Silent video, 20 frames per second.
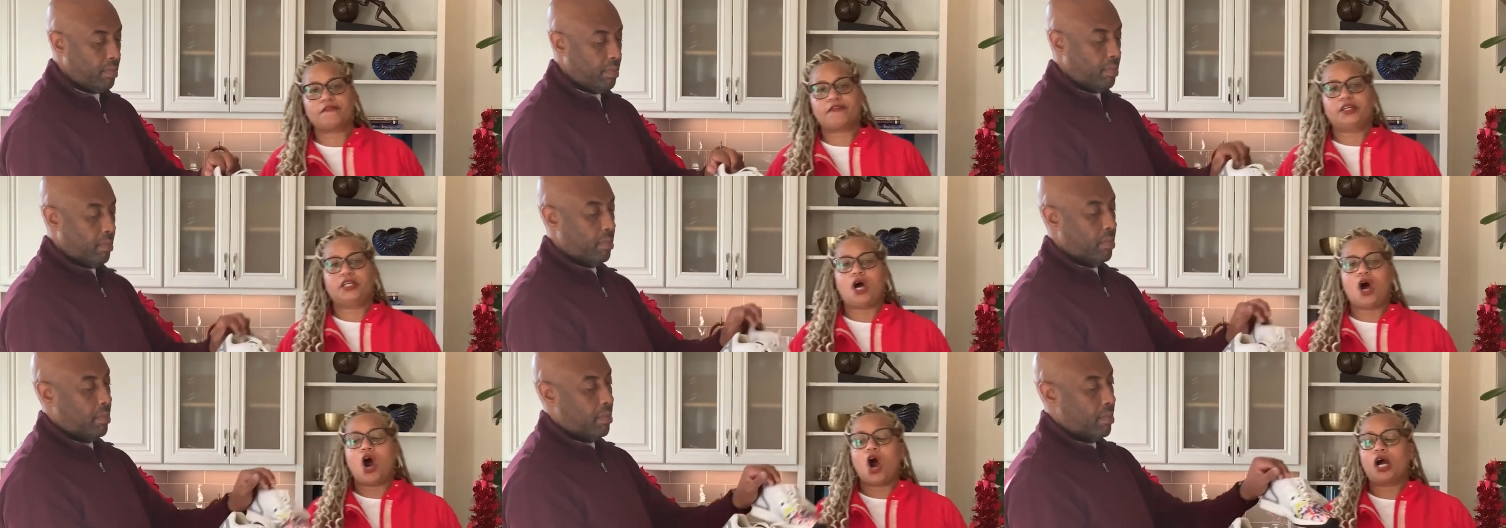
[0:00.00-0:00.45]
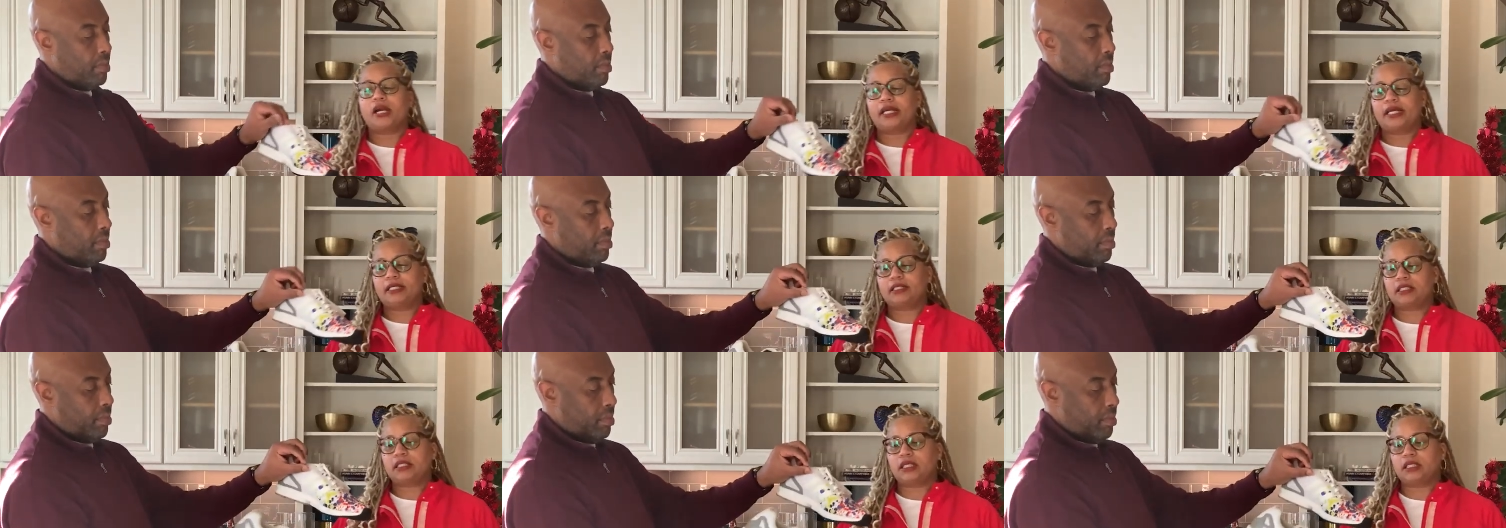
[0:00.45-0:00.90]
Speaker 1: of an art
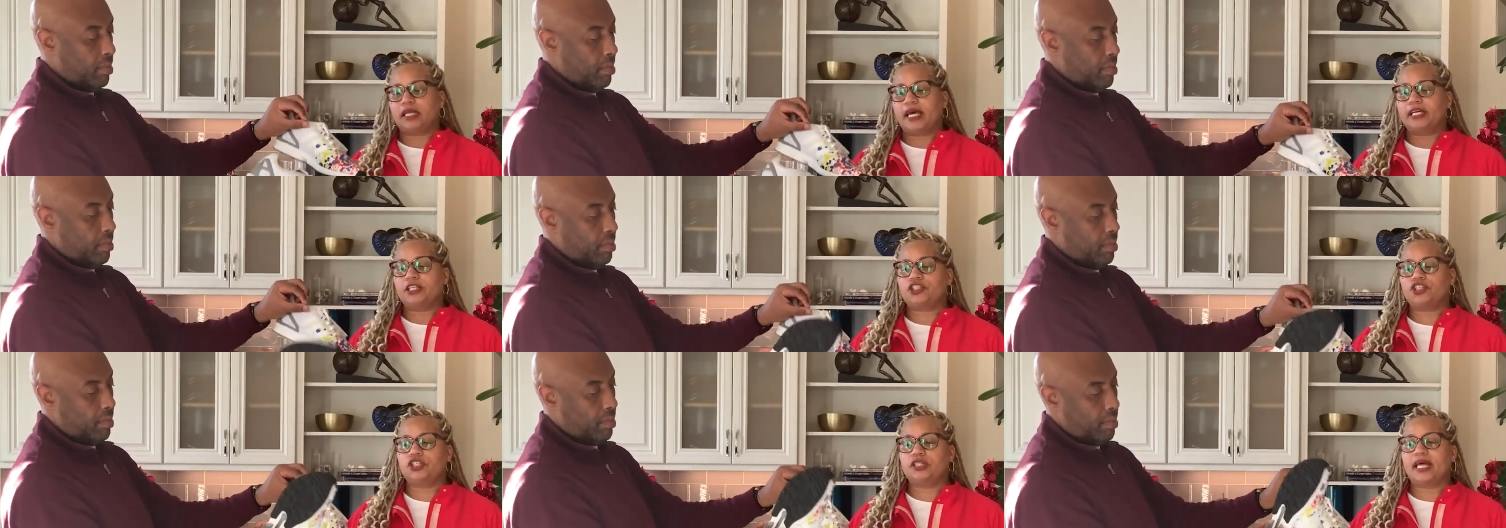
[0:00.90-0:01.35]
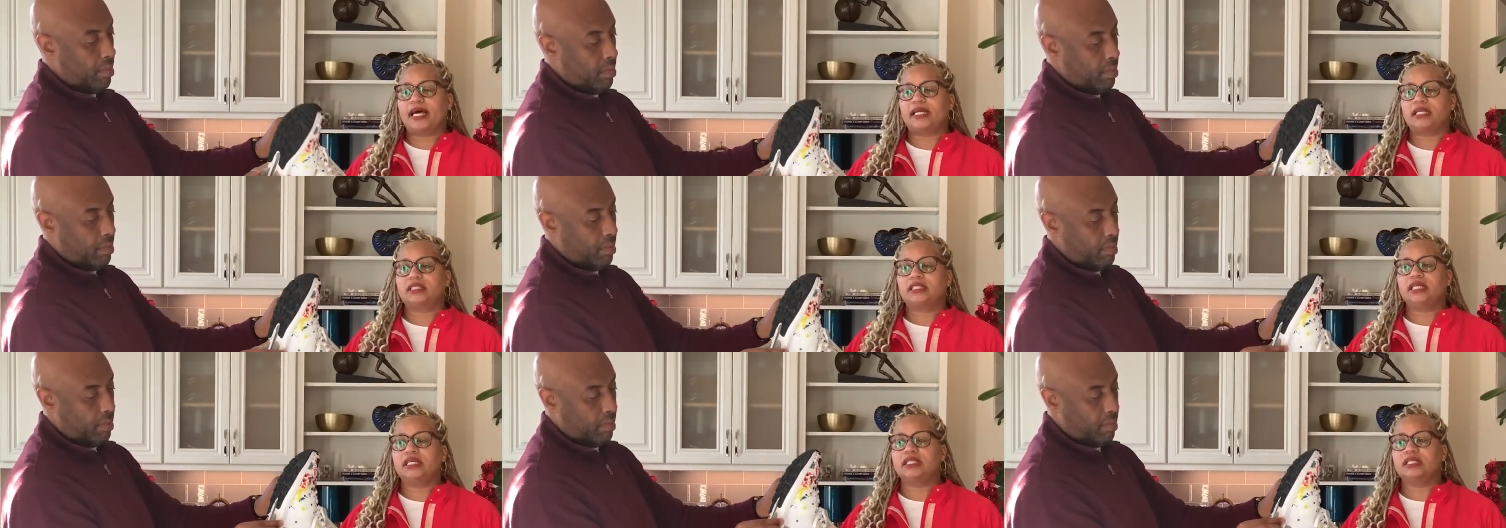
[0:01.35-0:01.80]
installation that
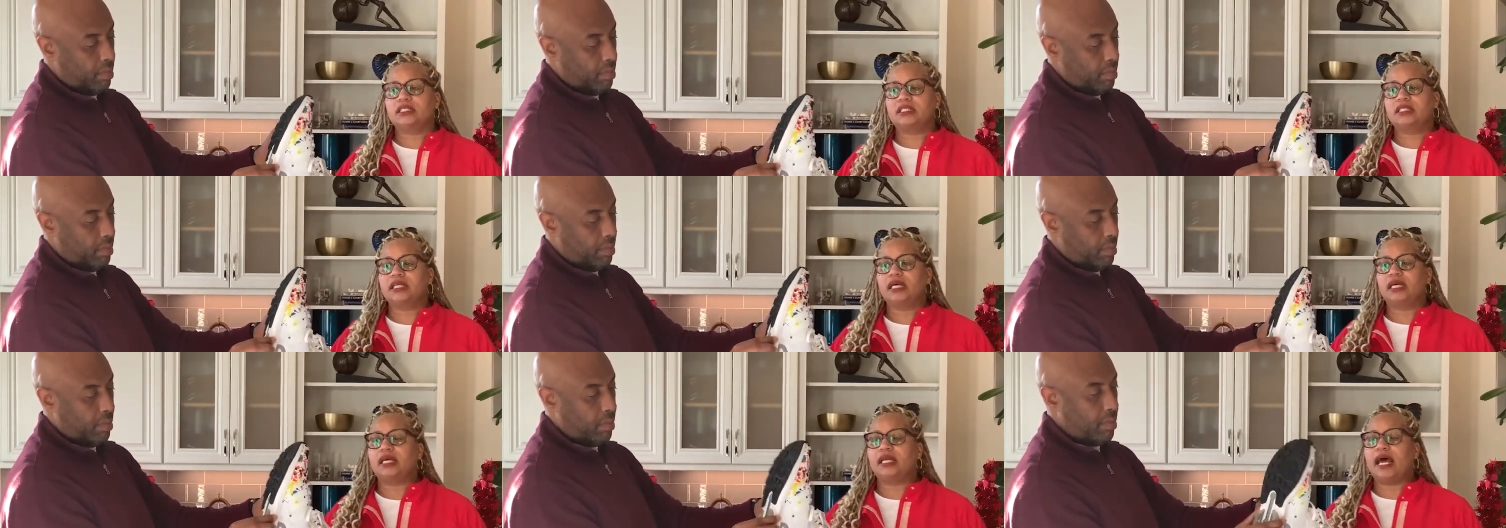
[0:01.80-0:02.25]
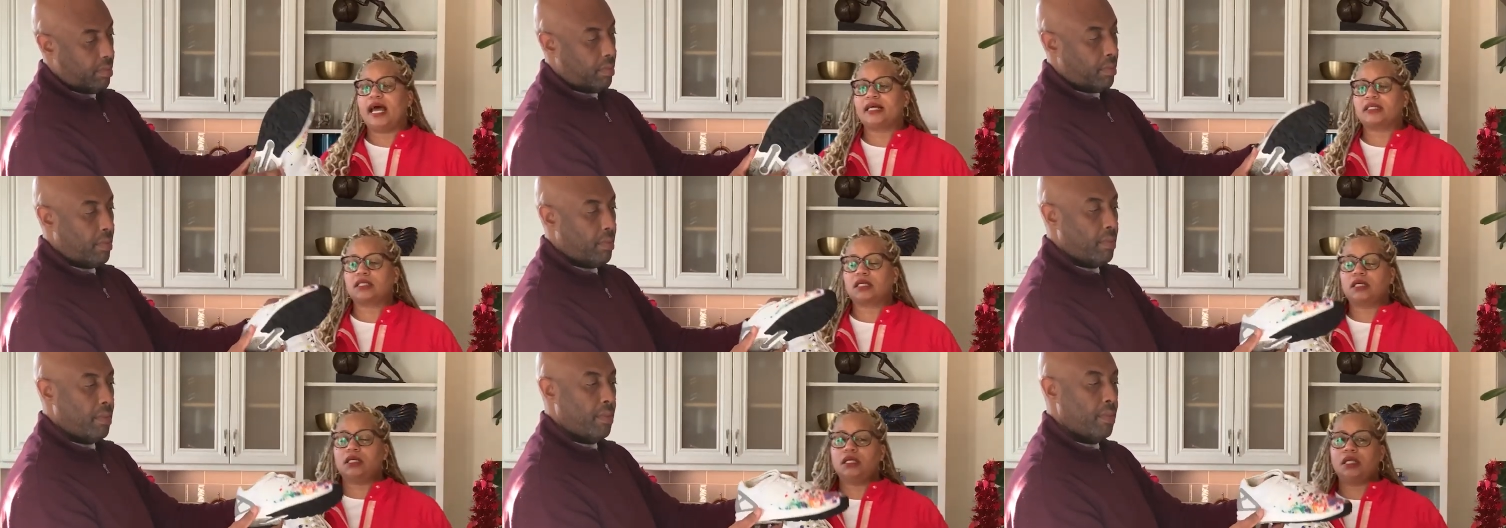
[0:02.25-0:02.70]
Adidas did as a
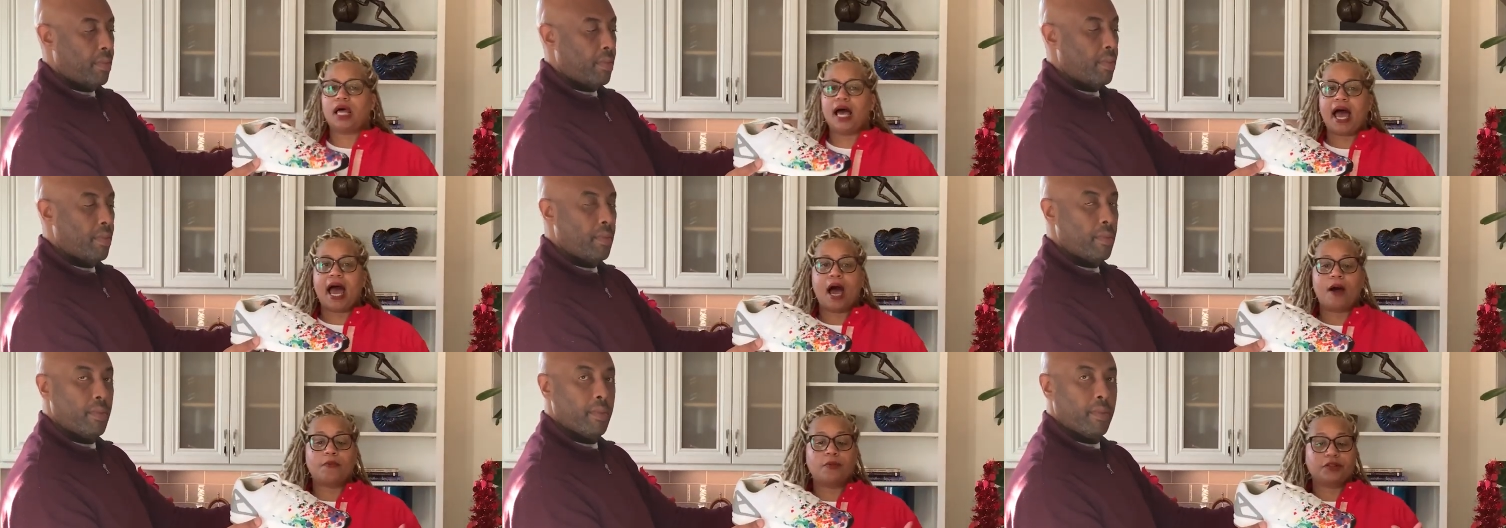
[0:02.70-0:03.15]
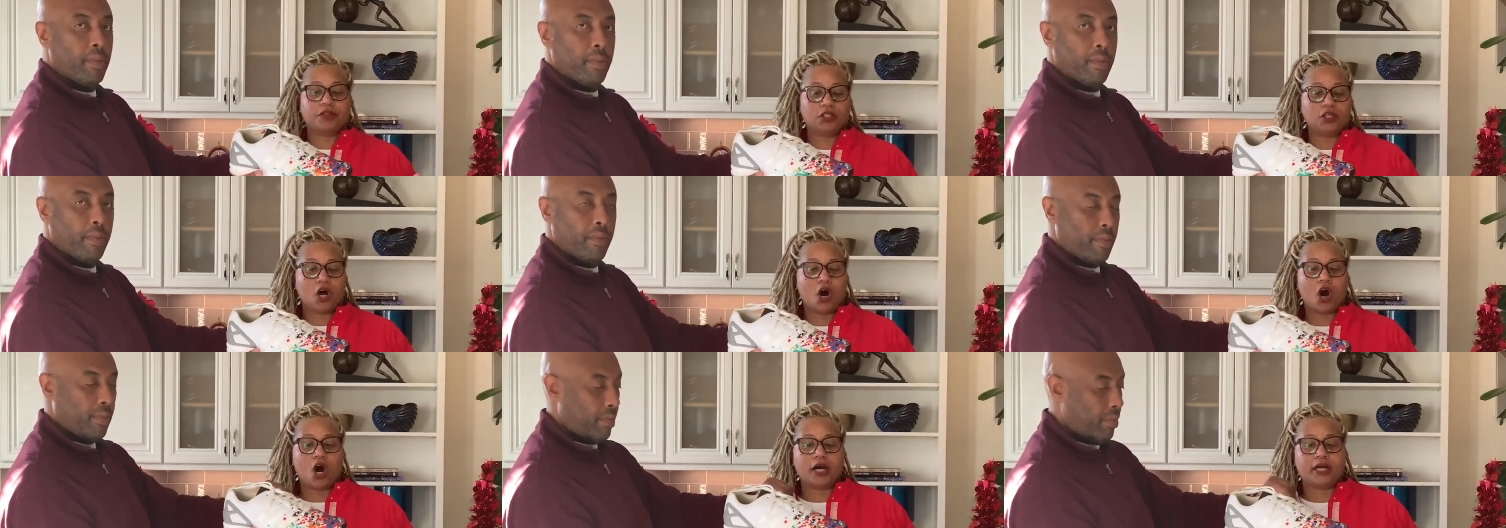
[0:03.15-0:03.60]
collab with an
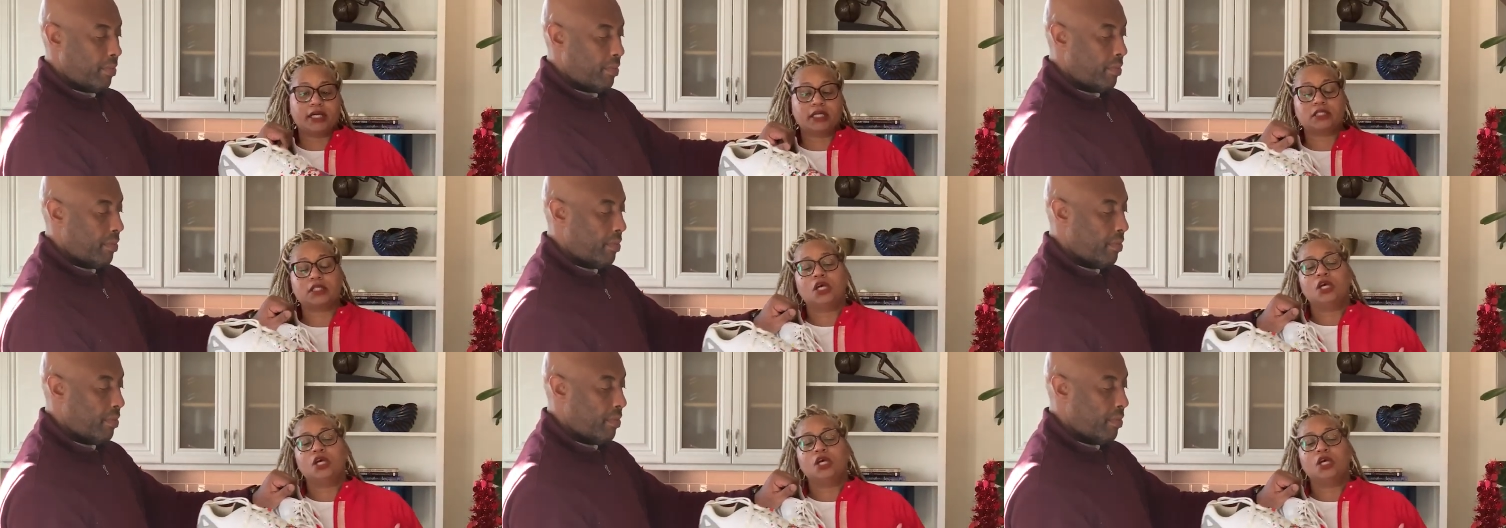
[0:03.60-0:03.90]
artist.